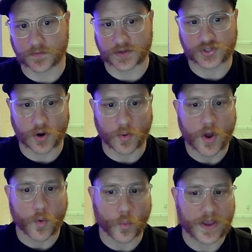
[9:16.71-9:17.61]
So
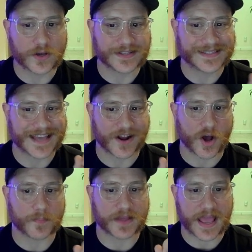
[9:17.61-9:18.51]
we could set up
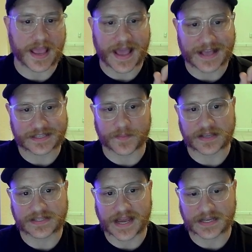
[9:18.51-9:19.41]
a SMS
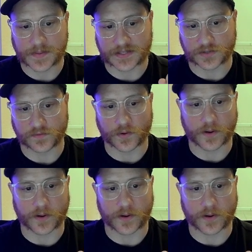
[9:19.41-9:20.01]
text message for him